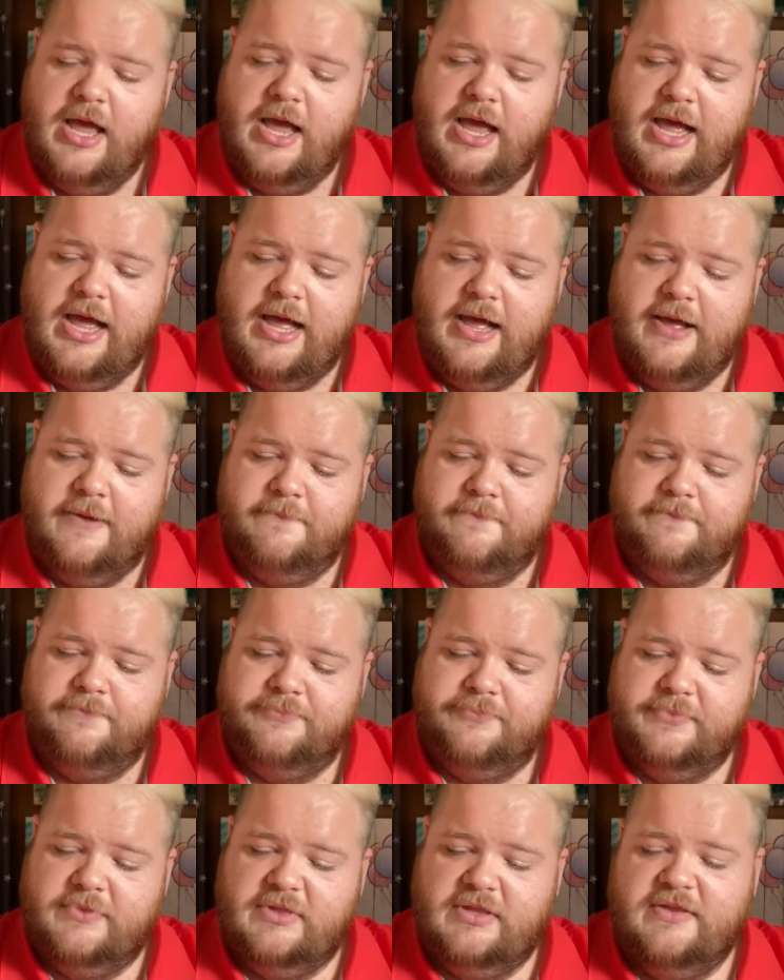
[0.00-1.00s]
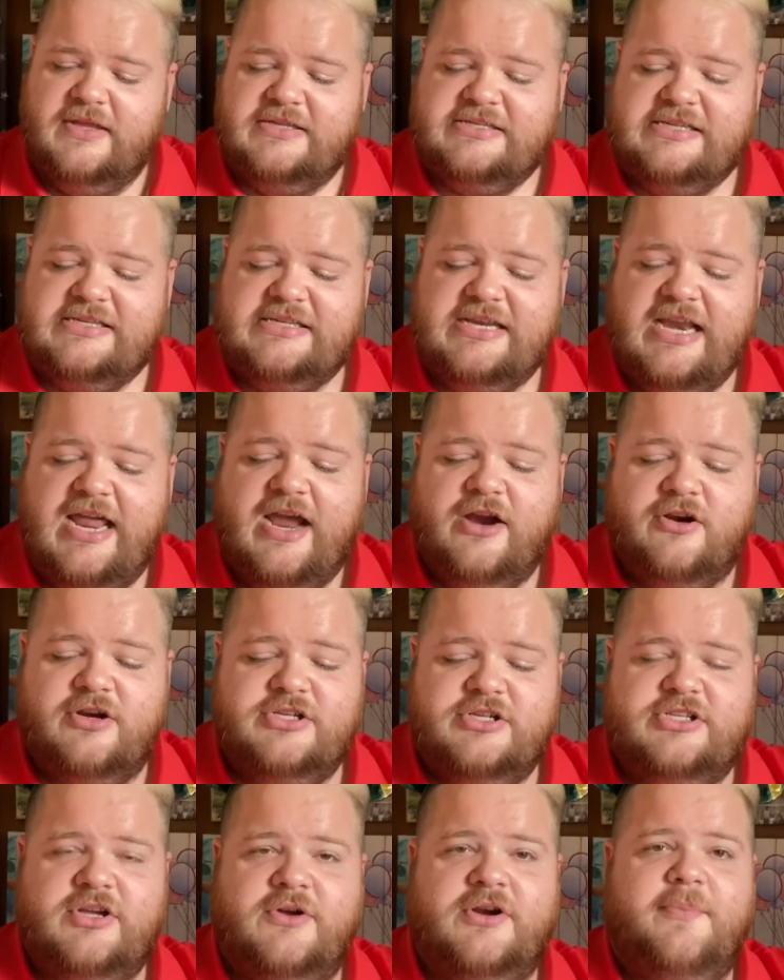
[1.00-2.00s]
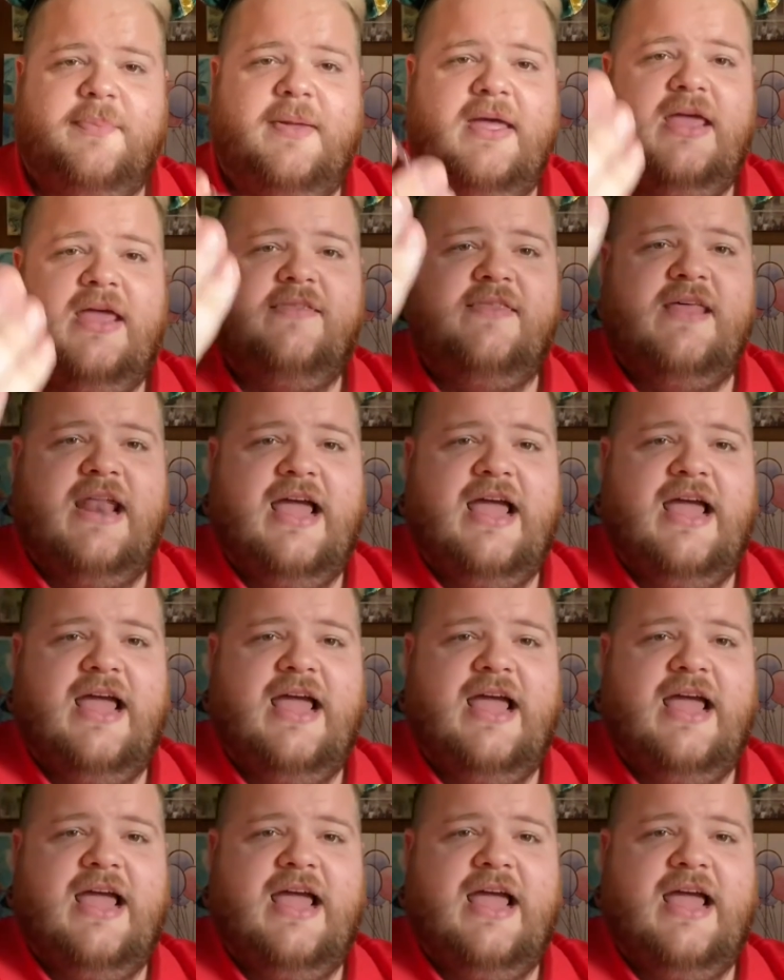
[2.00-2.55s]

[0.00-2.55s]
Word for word: Um, this is an Arizona pin that I